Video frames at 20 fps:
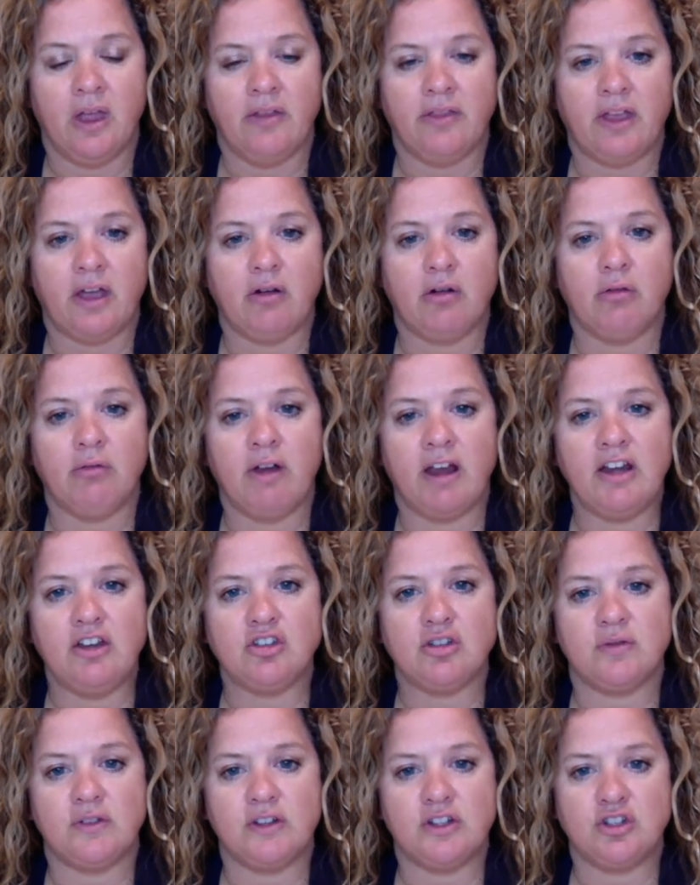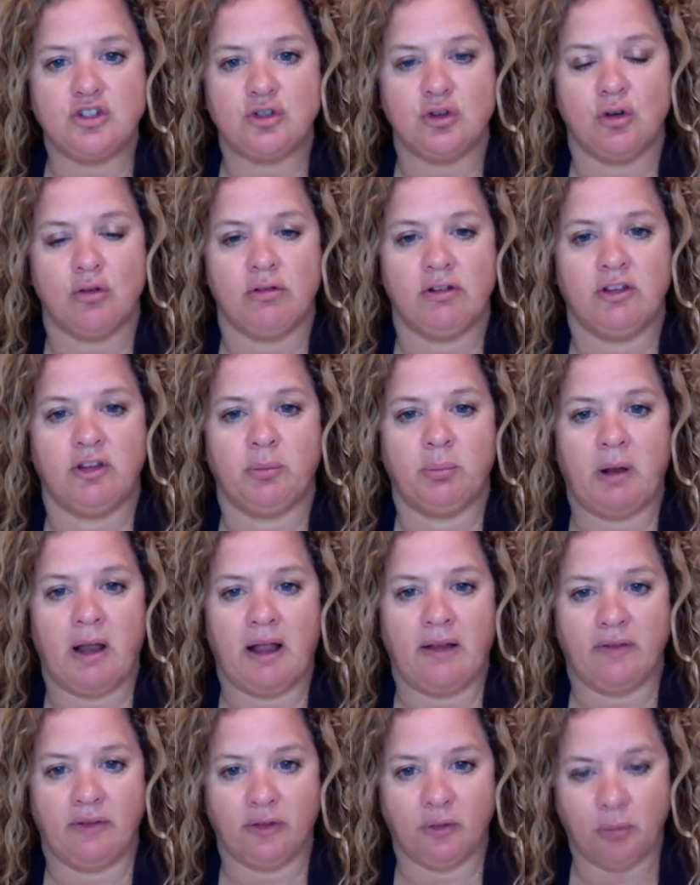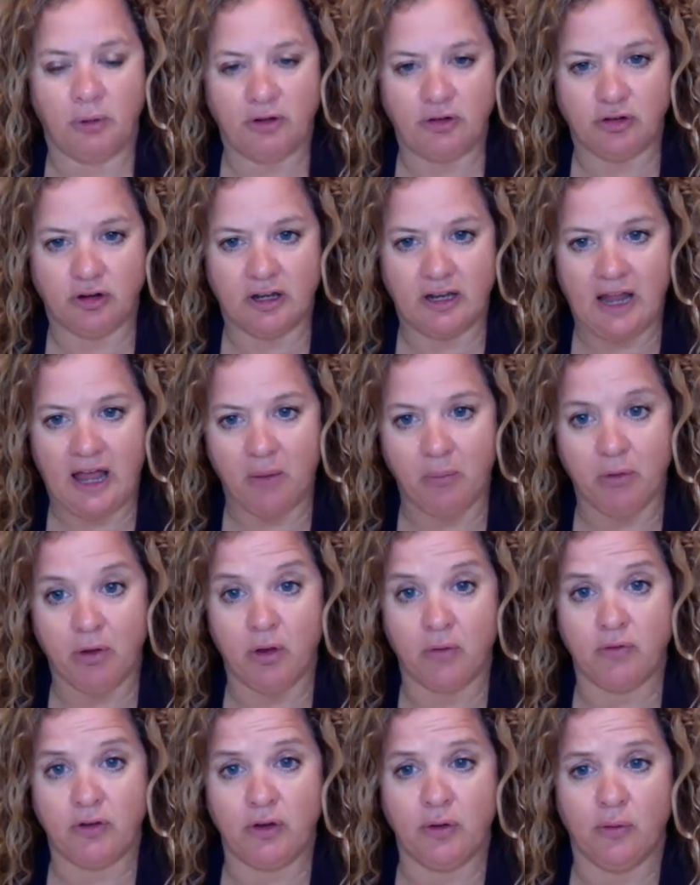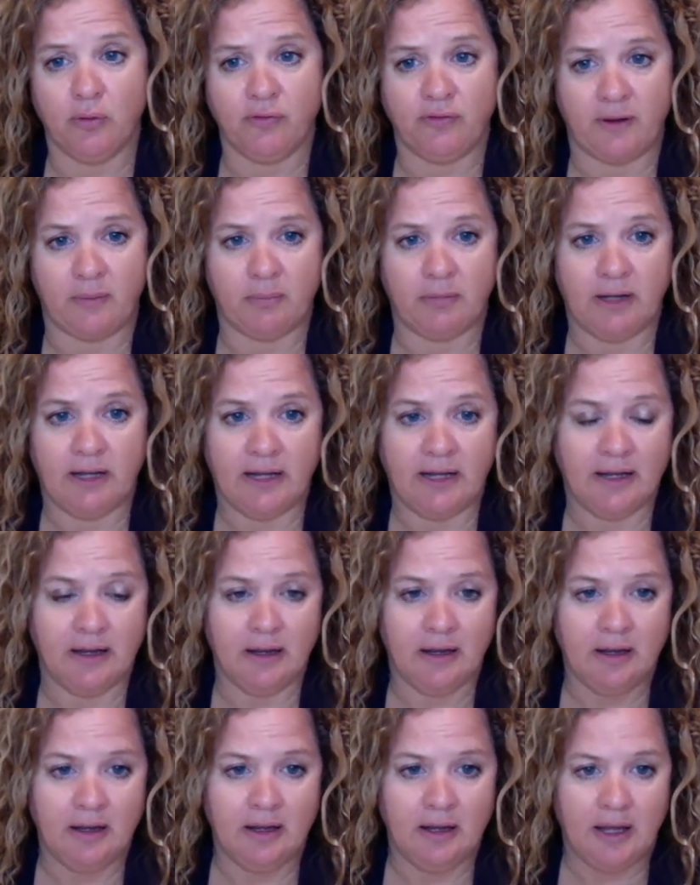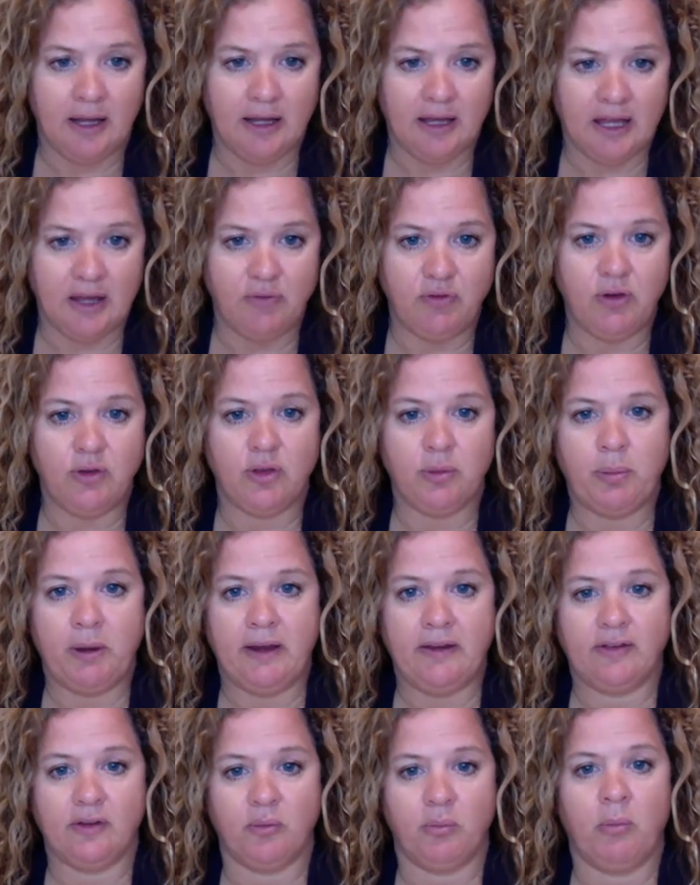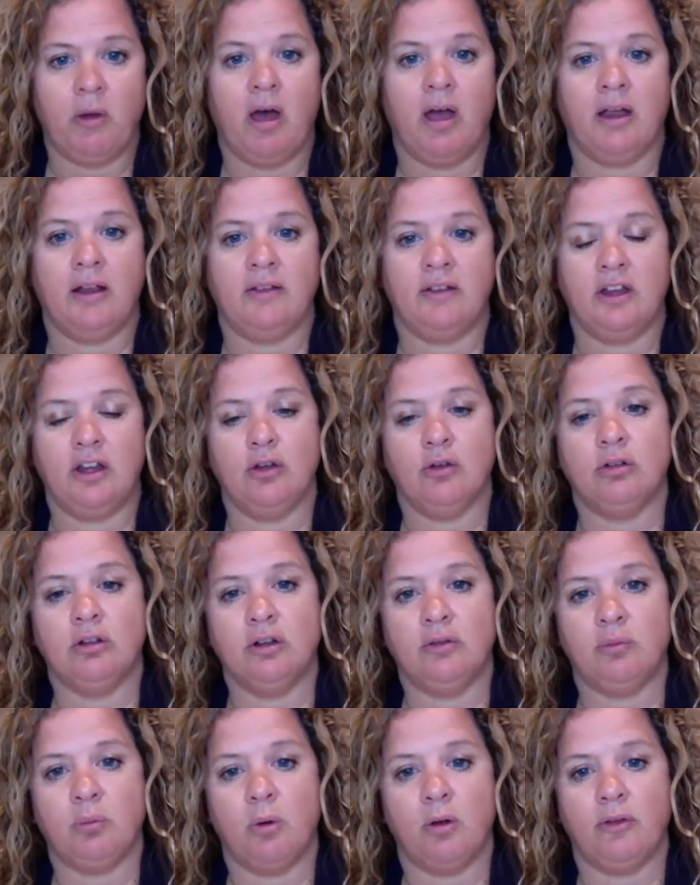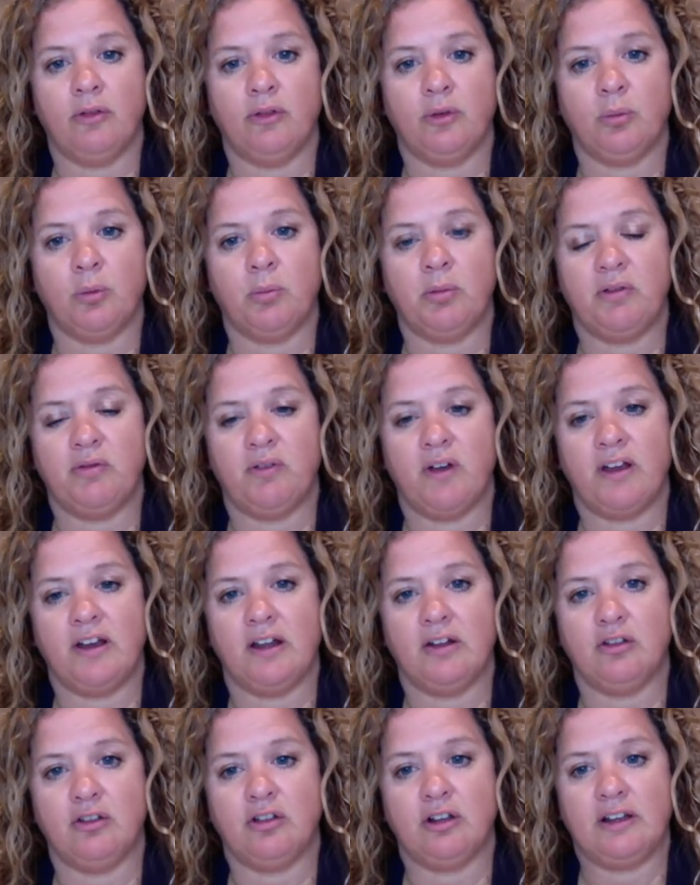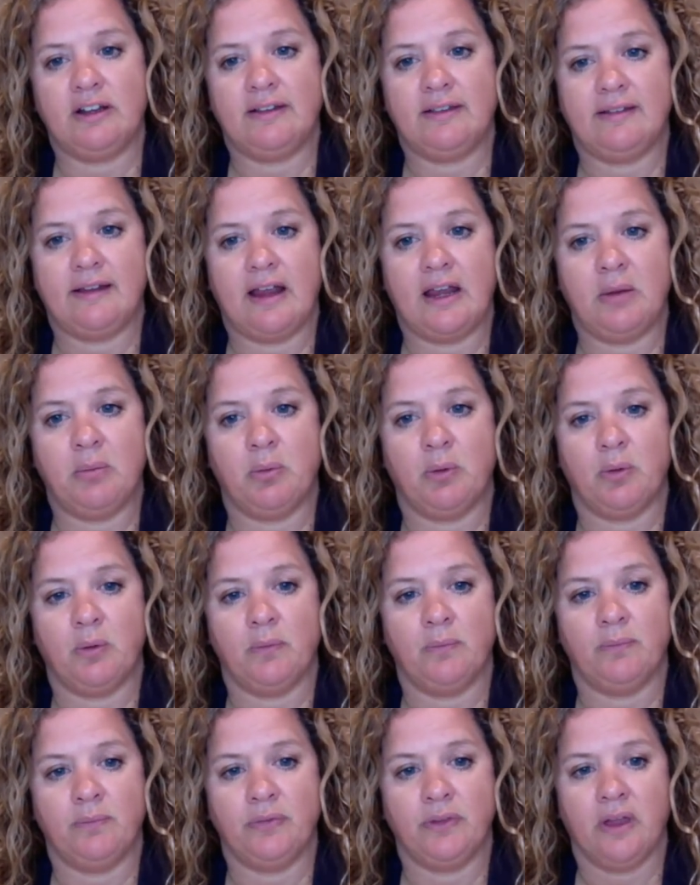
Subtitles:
There are a range of insurance plans which can help cover your family and give you the peace of mind that your loved ones will be financially stable.